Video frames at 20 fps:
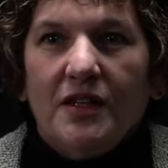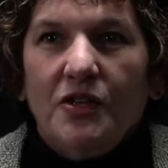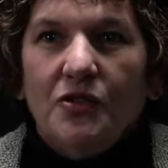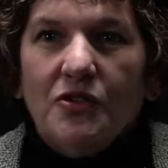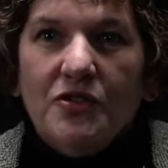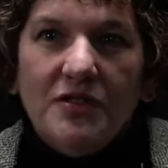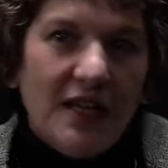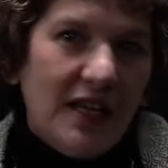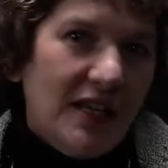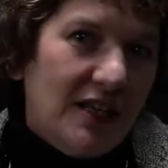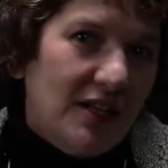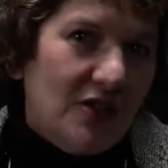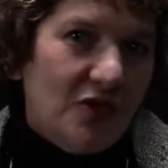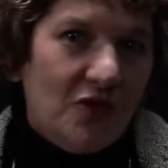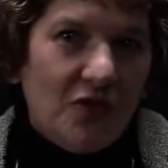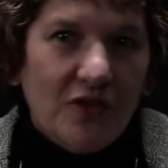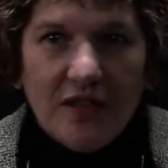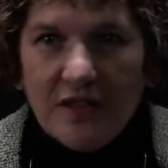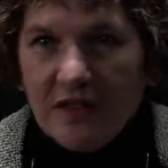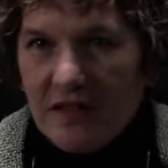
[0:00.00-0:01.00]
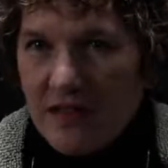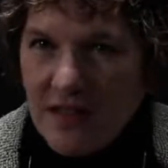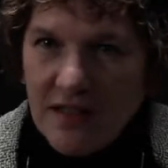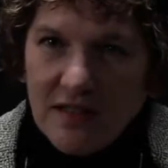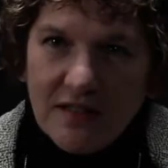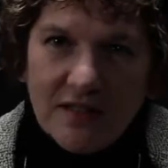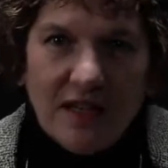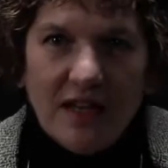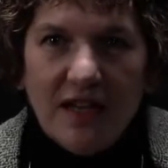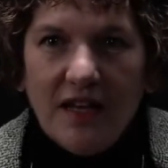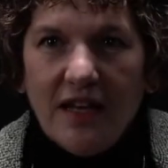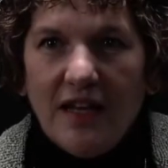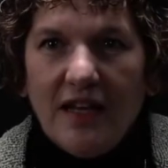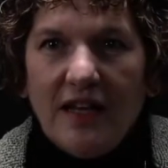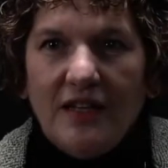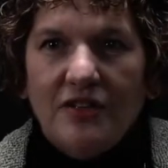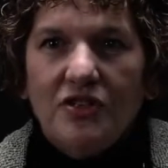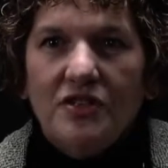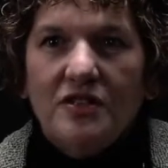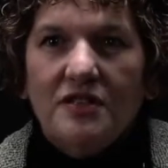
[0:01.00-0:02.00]
standings for the season,
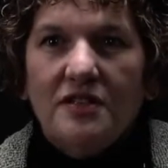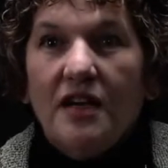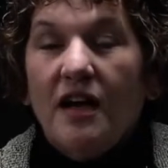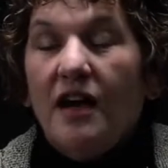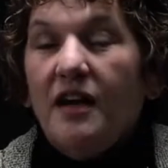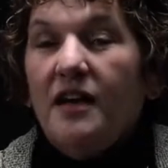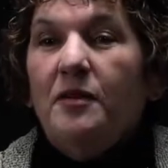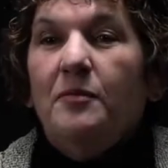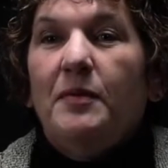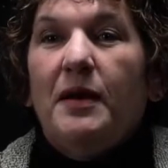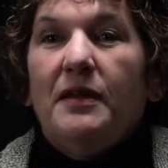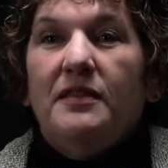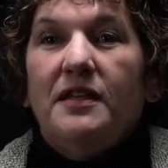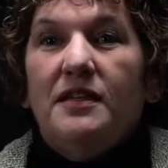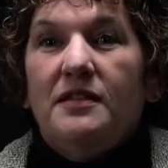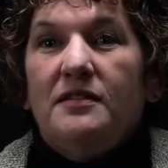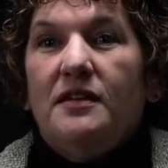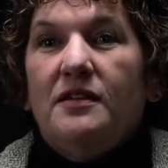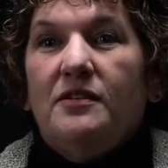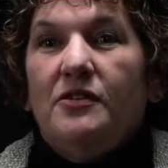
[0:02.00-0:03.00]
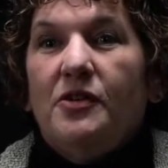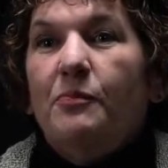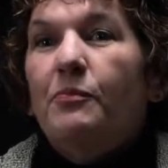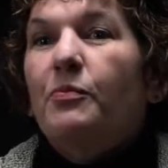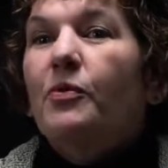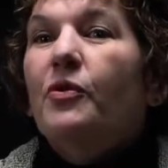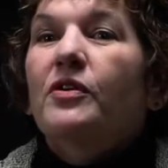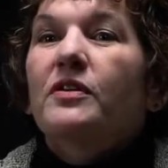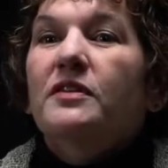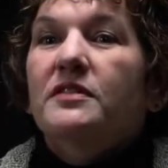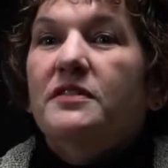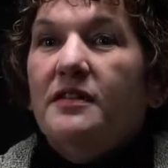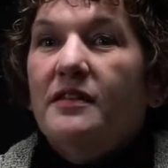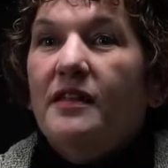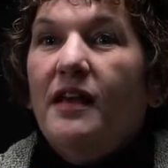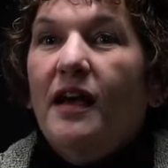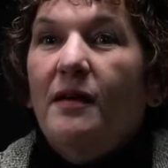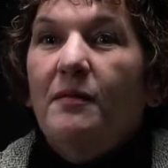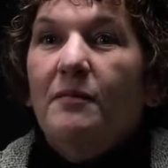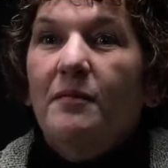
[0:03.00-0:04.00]
and just talking about things that are important to
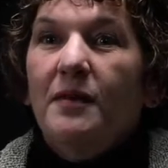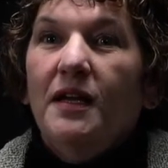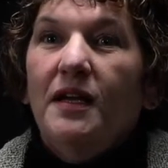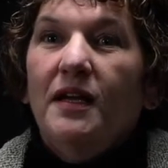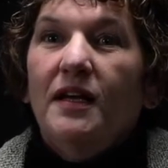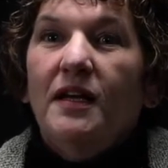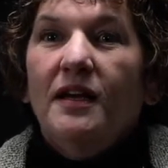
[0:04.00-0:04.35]
them.